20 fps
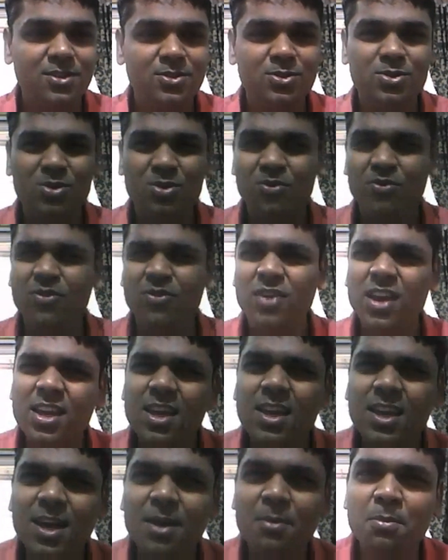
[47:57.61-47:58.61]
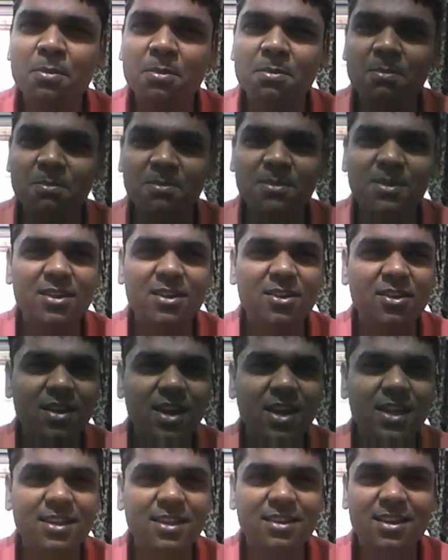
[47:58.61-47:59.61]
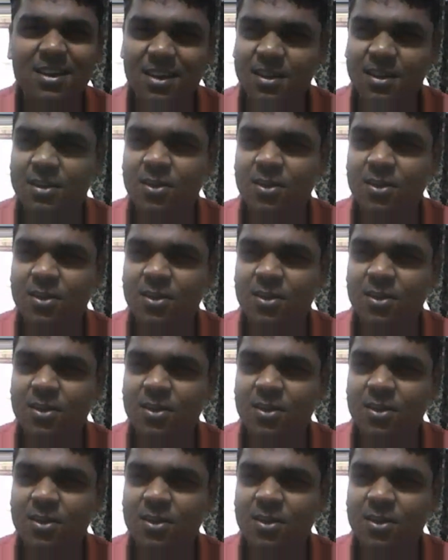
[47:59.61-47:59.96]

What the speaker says: So waking up, like a